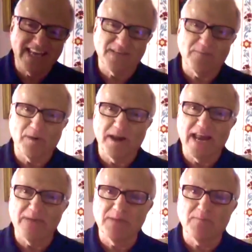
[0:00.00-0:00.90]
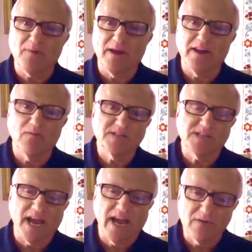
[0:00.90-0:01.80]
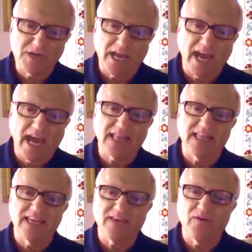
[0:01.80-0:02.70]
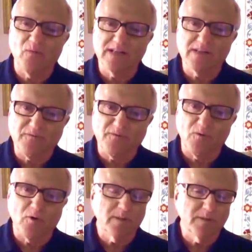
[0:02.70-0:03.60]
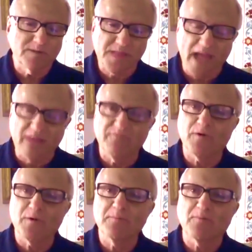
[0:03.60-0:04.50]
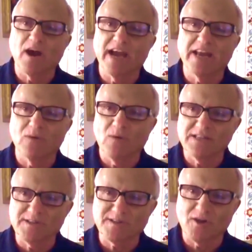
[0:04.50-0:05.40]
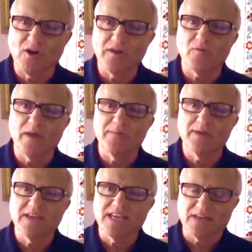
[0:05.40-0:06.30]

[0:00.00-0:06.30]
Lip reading: into Brennan. I mean, Brennan was an Irish Catholic who went to Fordham. He was not very bright. He went to Saudi Arabia, he